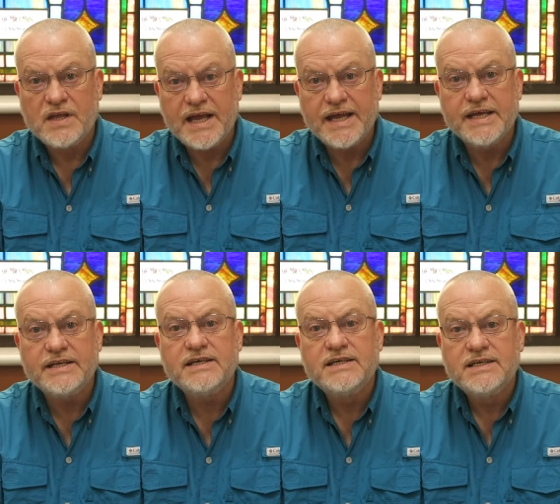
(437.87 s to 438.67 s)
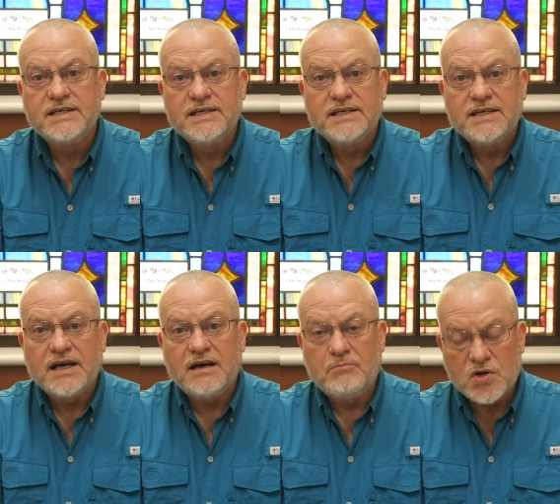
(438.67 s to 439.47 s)
And
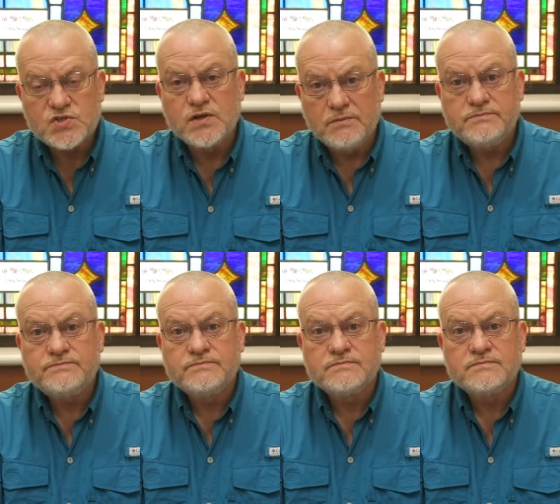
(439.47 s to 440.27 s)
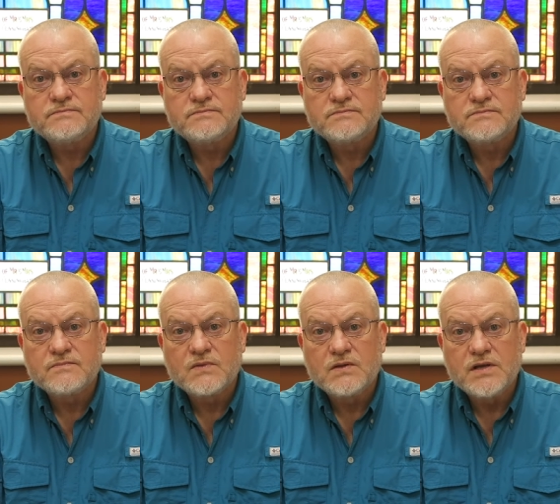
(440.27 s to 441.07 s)
a Muslim
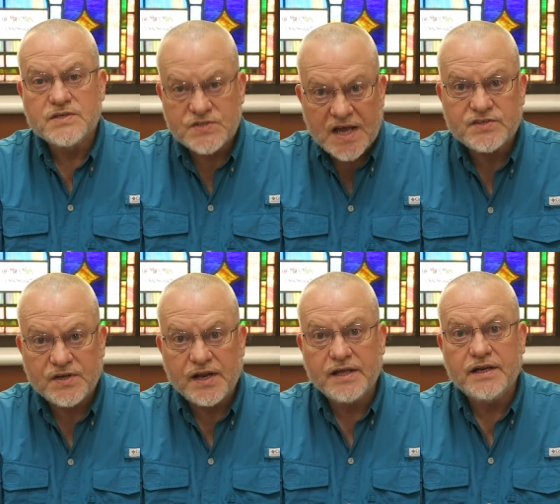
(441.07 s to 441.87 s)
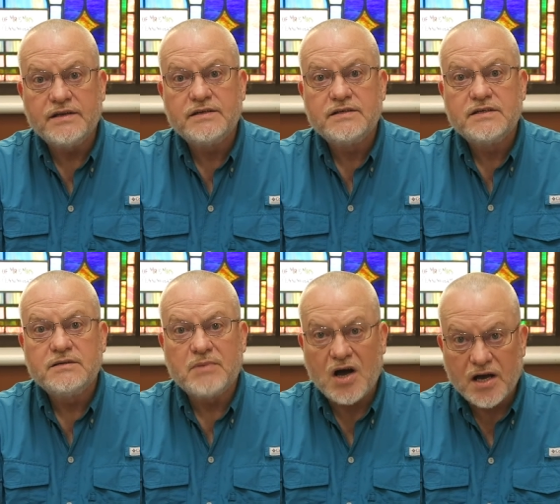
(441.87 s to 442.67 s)
assassinated
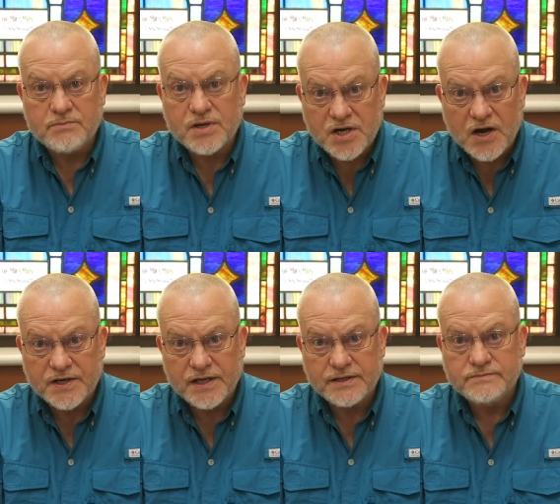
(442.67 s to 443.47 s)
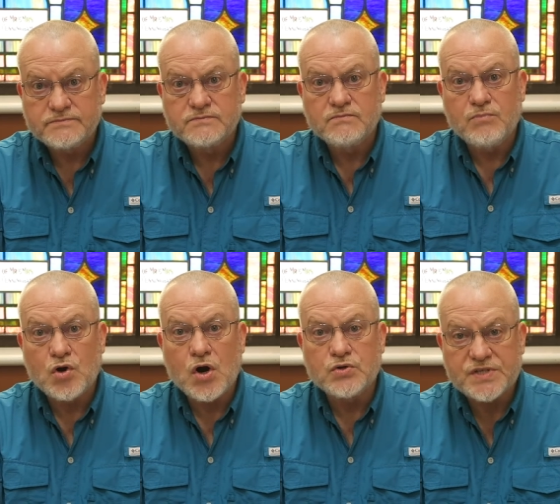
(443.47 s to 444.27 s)
Mahatma Gandhi
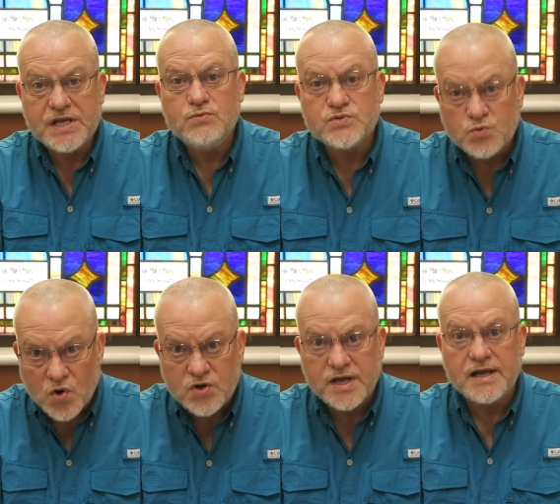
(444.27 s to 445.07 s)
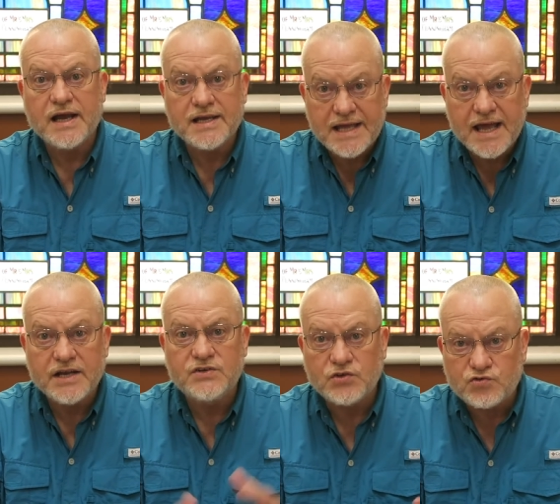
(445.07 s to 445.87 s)
because he was working
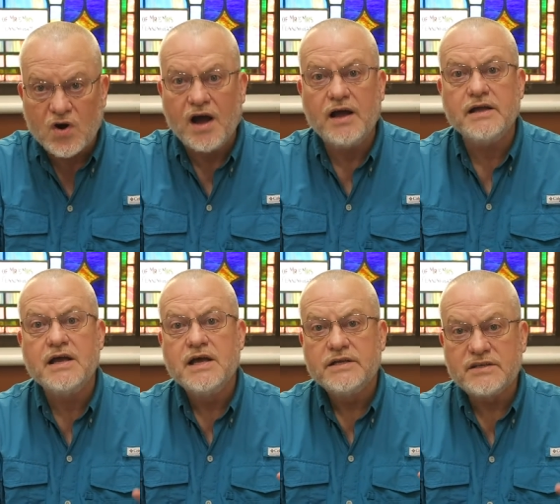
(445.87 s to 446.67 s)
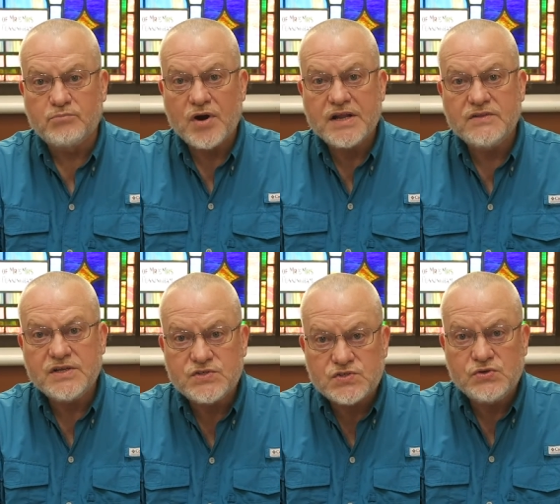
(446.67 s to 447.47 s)
again to try to bring
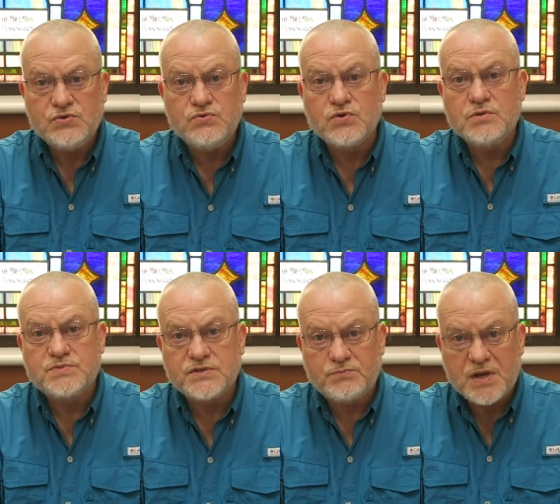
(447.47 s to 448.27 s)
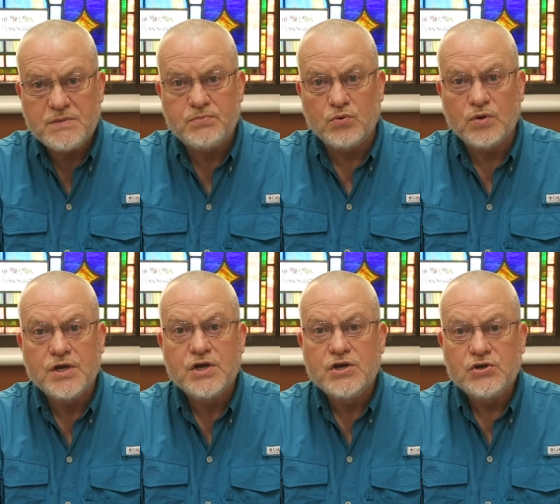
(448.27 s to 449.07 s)
these two groups of people
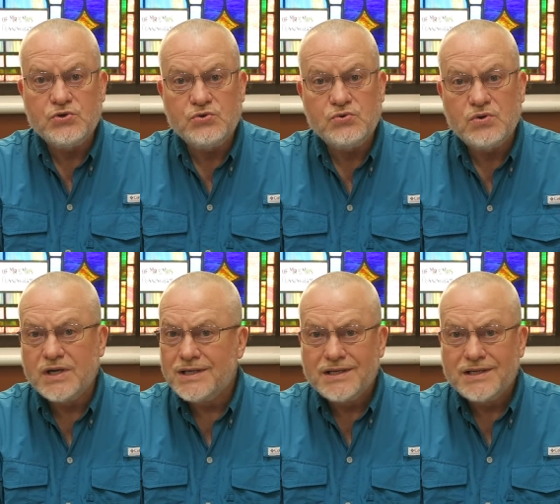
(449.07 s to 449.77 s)
who